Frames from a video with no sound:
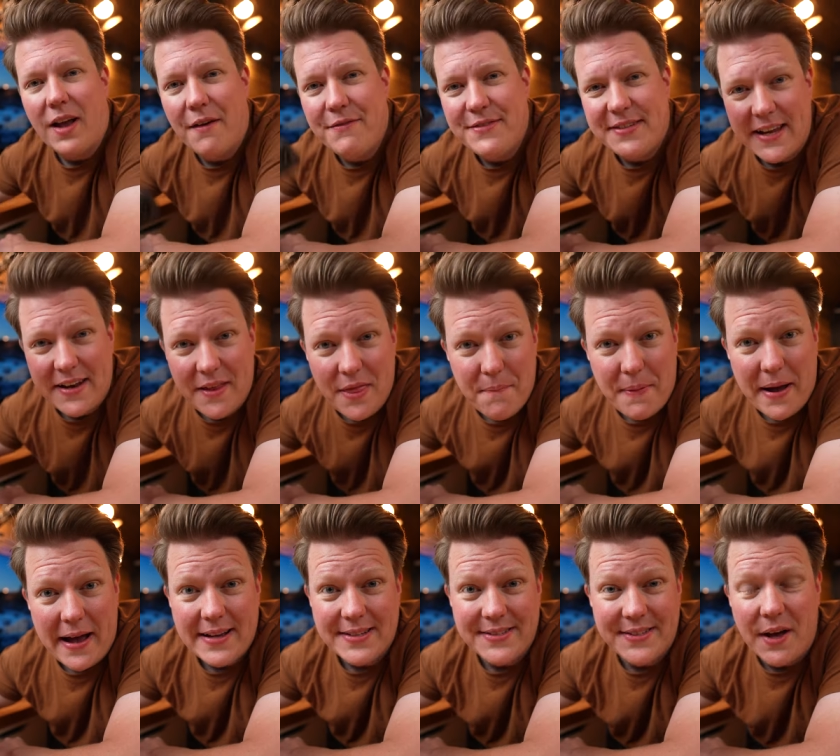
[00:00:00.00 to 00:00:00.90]
I've said in the
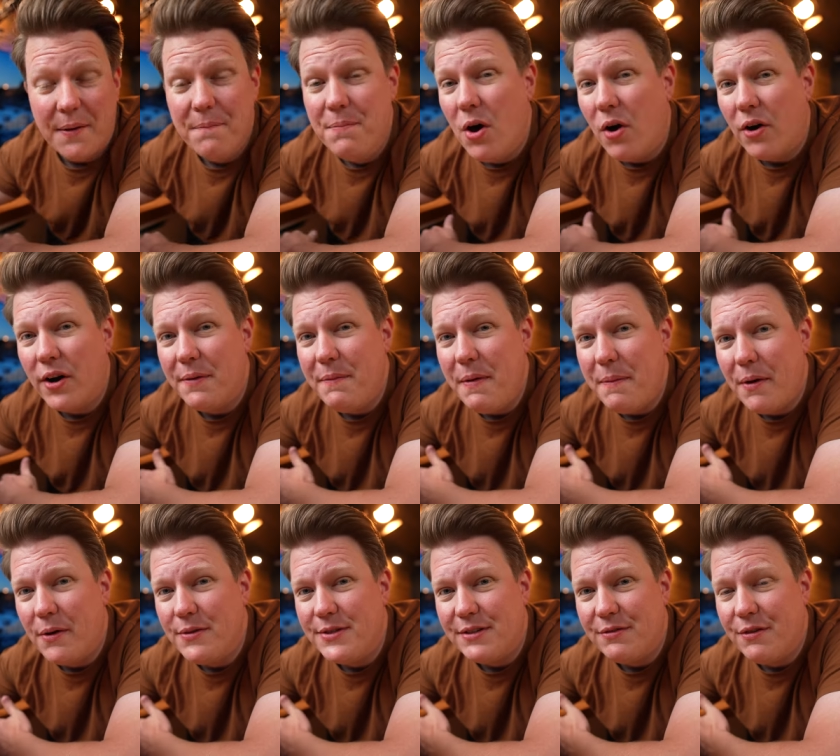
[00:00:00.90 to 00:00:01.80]
past that I'm not going to be
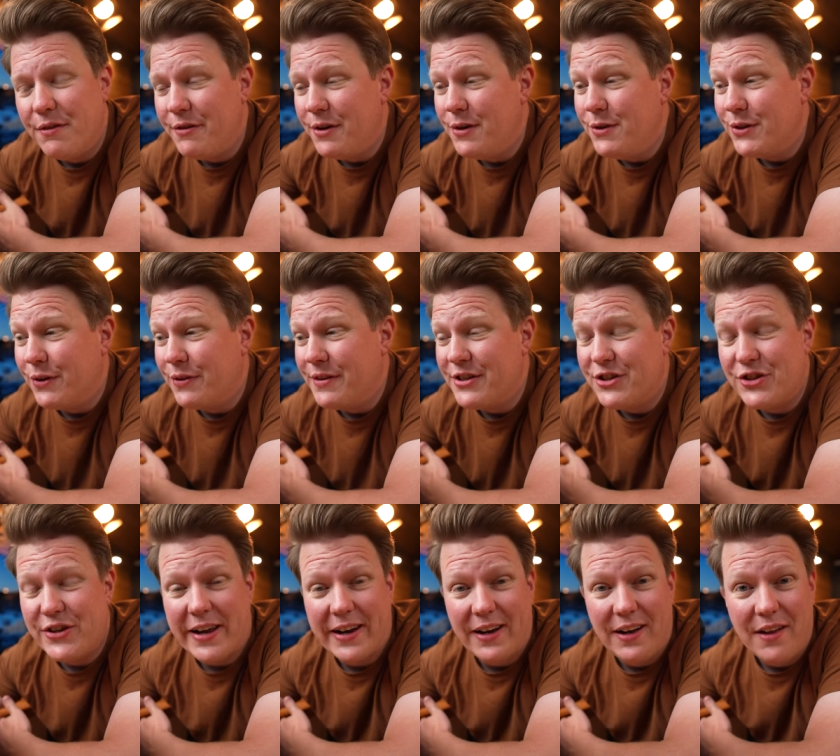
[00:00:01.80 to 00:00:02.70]
posting reviews on this
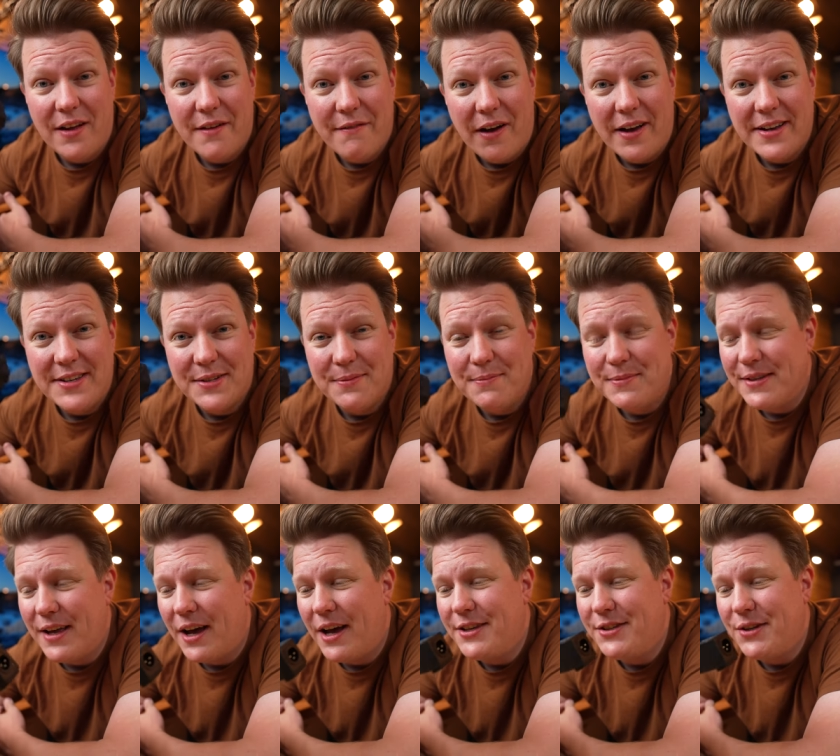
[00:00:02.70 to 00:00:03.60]
channel of items
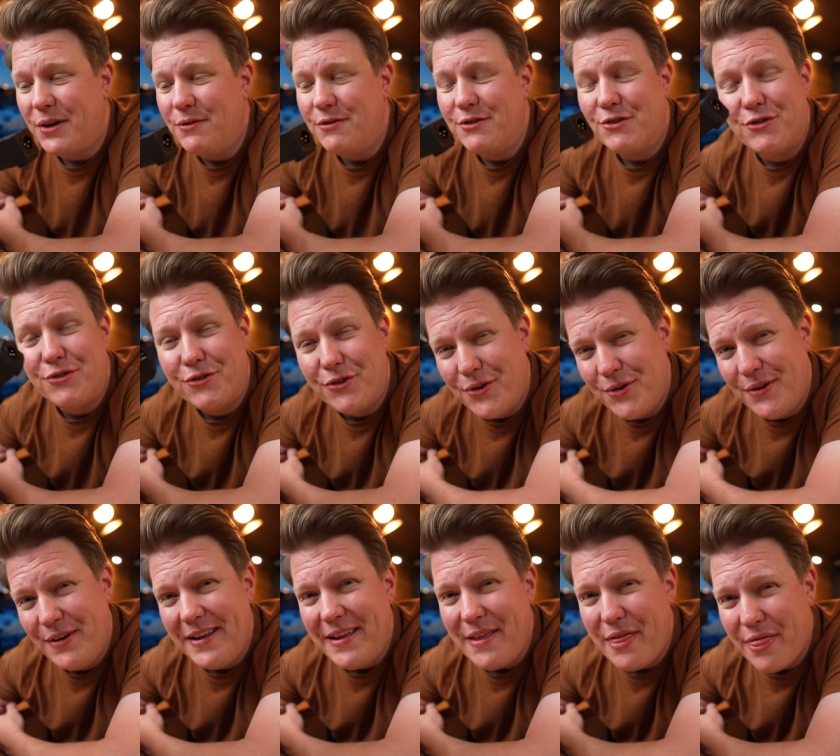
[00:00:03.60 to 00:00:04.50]
that I don't
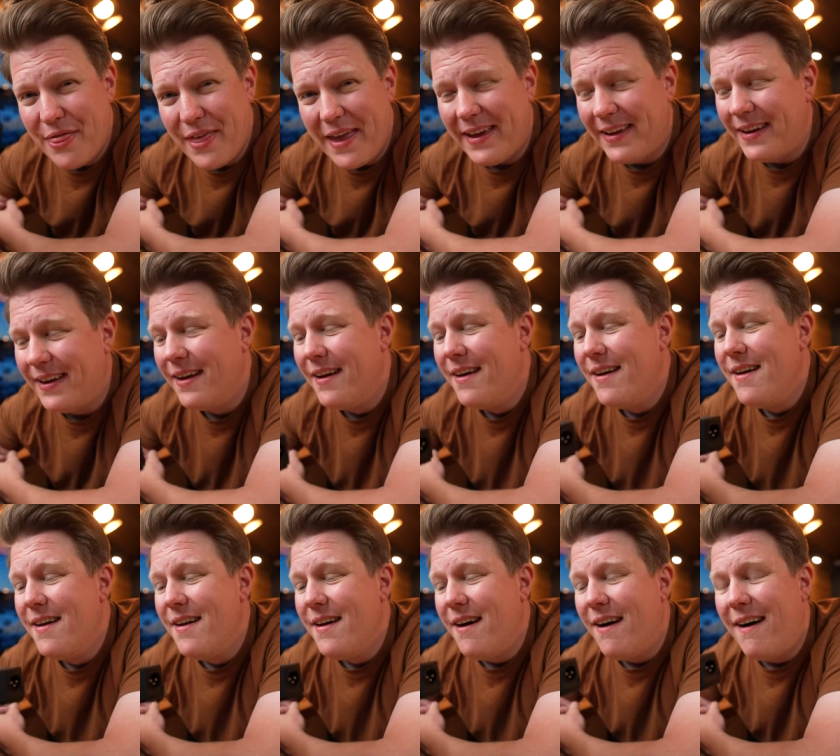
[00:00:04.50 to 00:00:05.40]
truly think
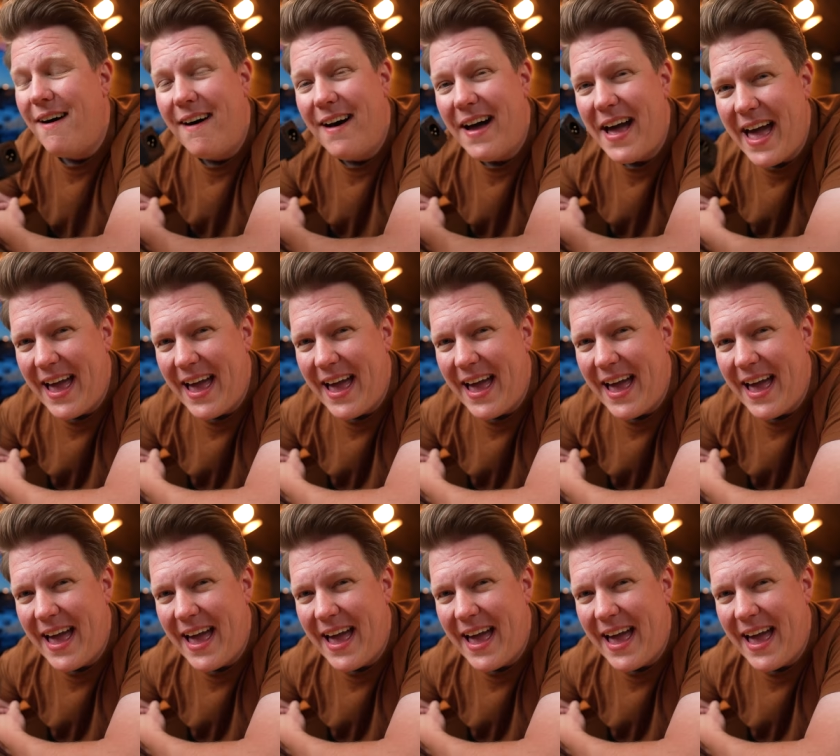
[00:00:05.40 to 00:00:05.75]
are